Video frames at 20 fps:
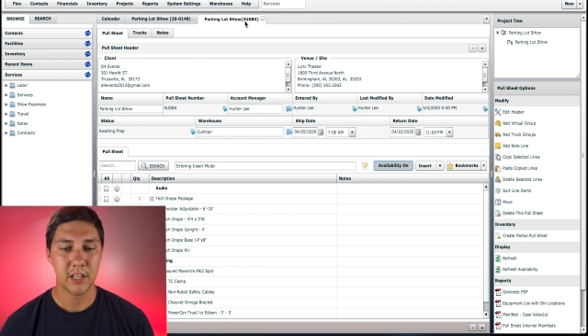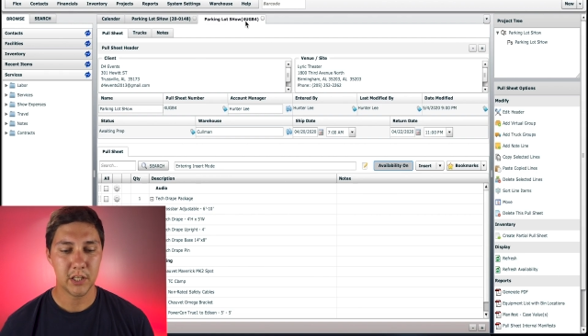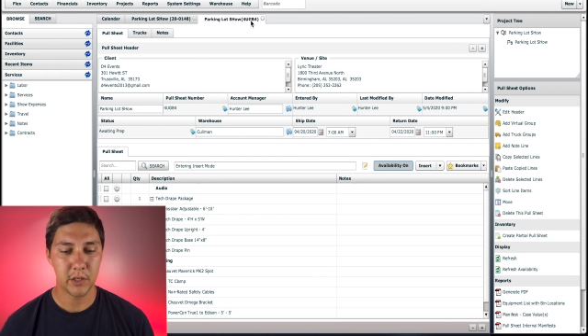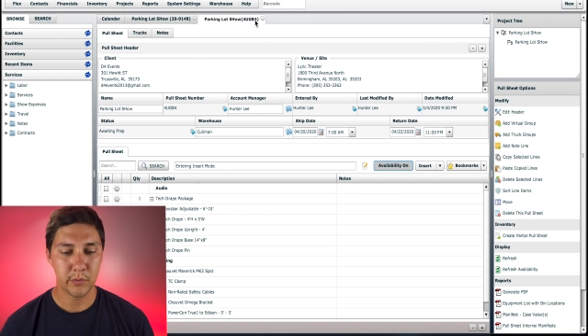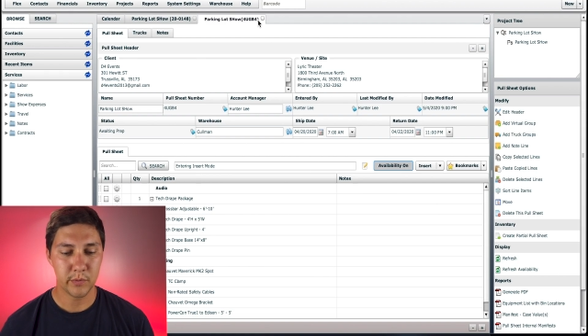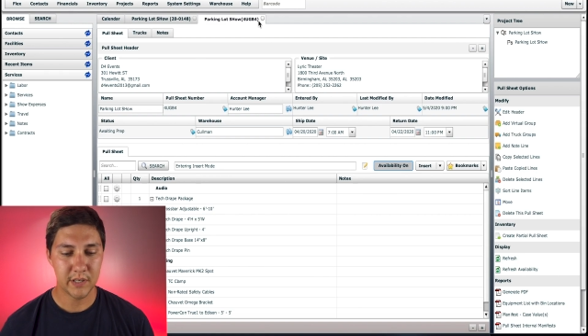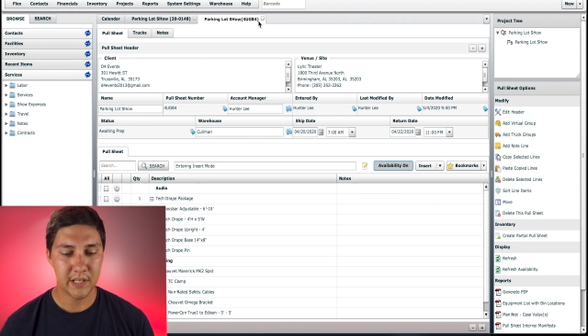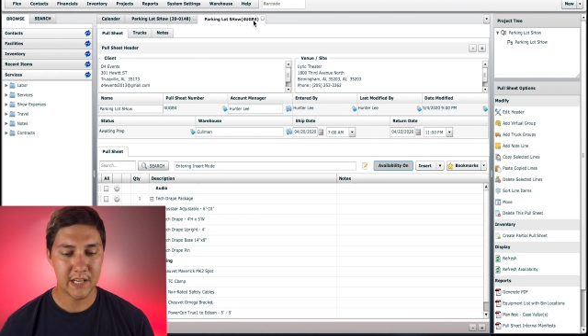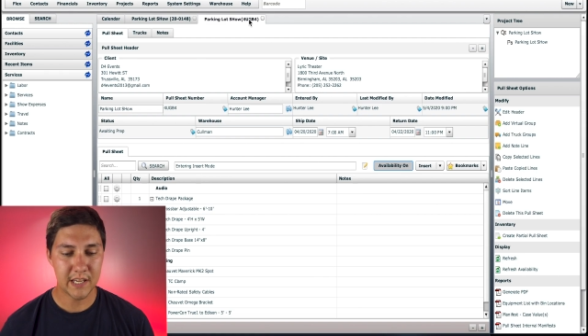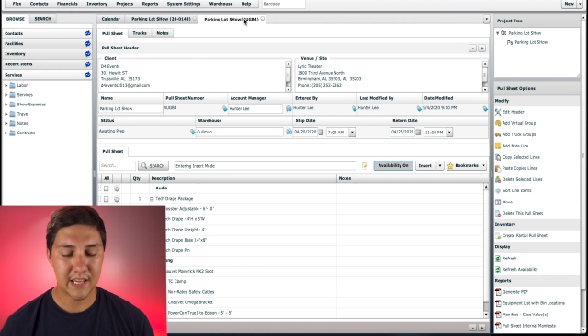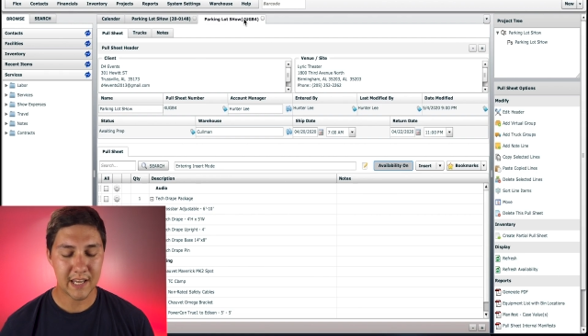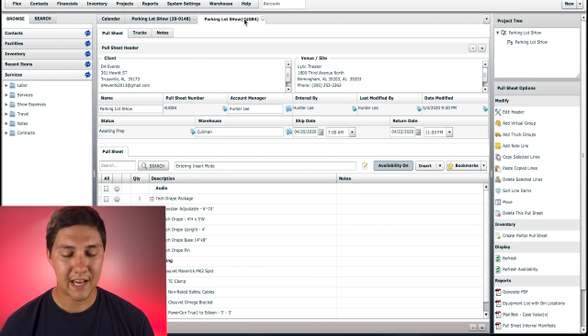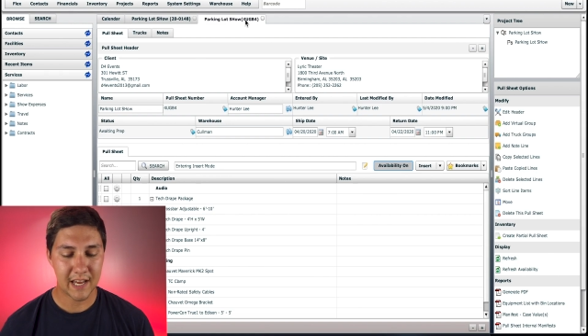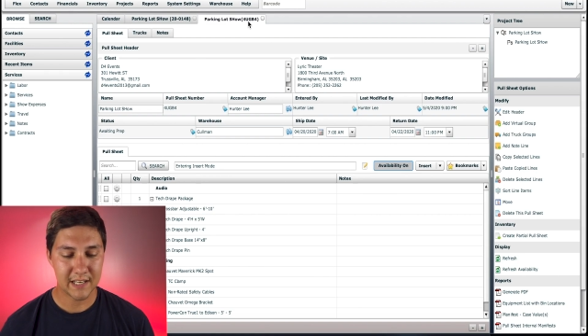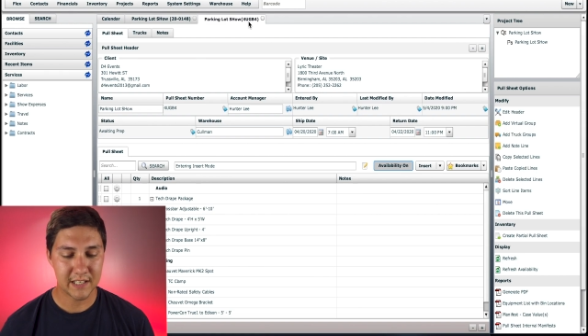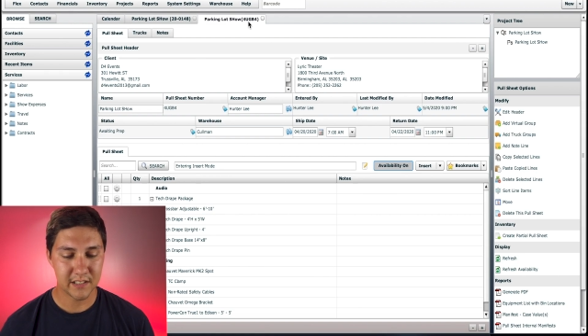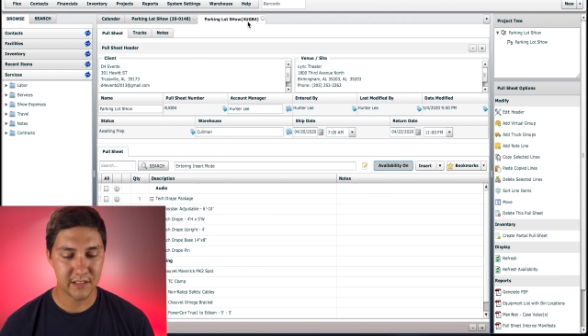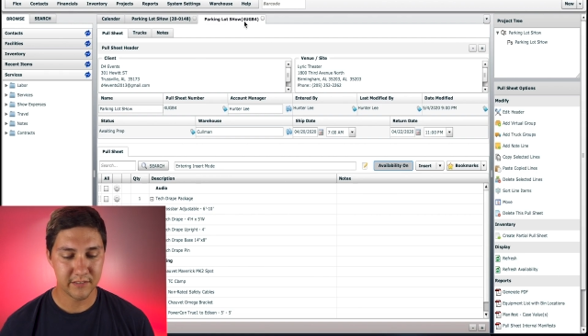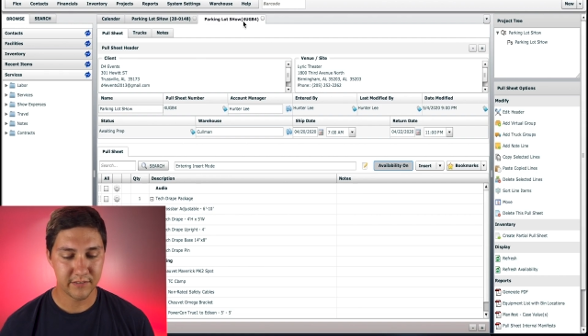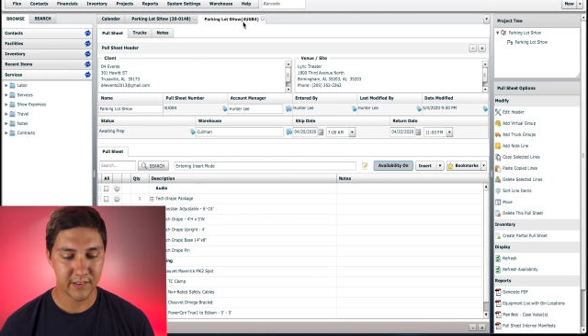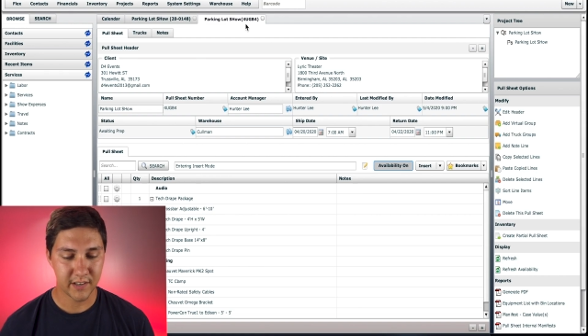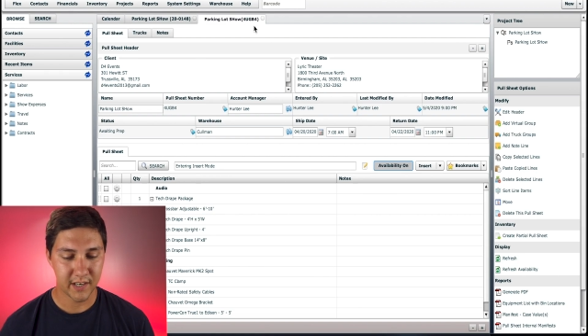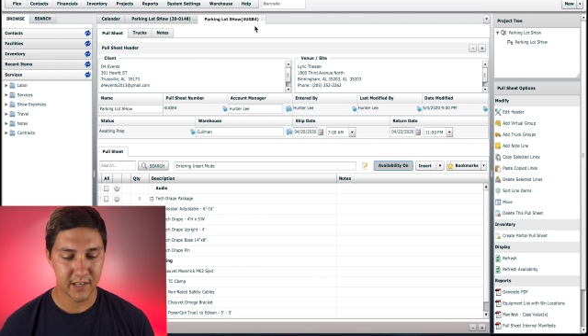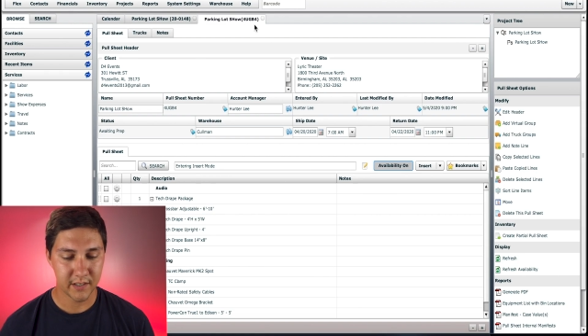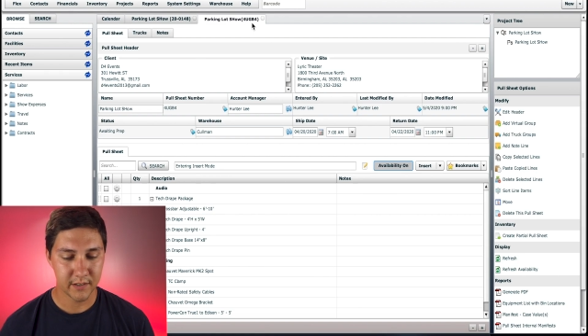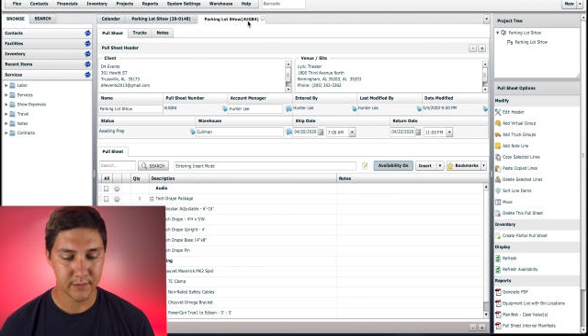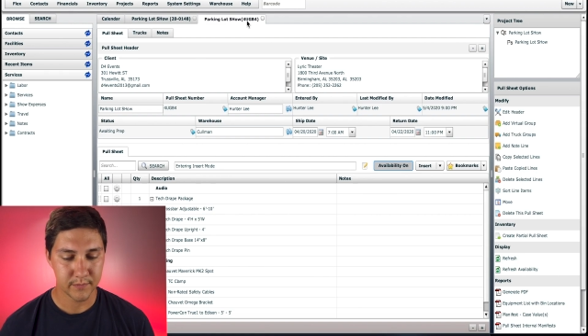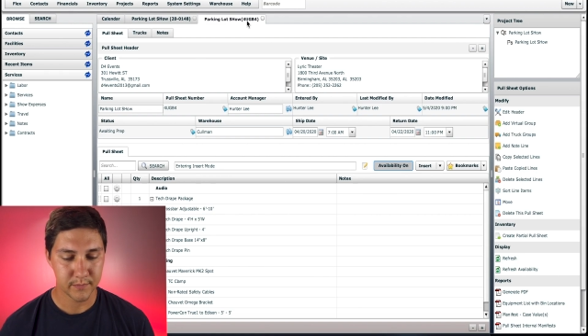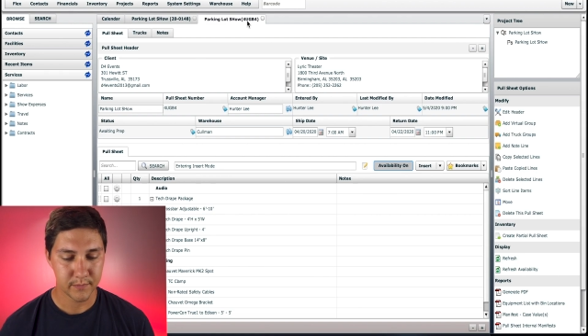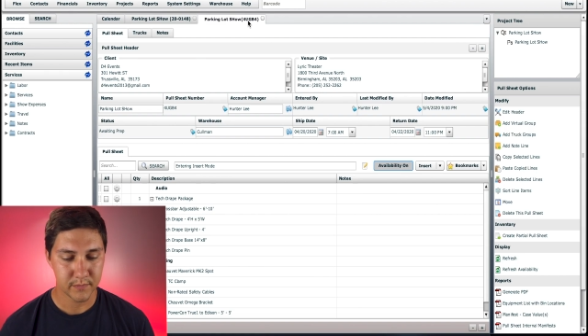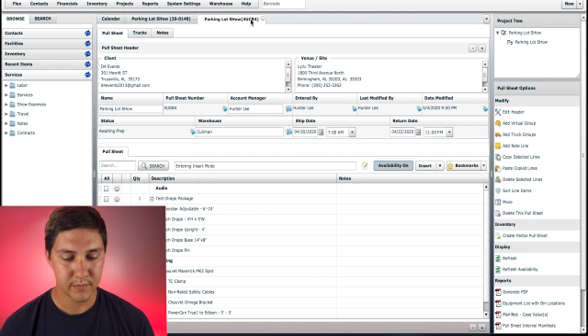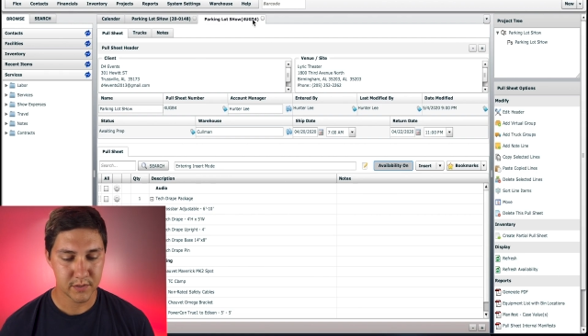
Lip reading: unique identifier.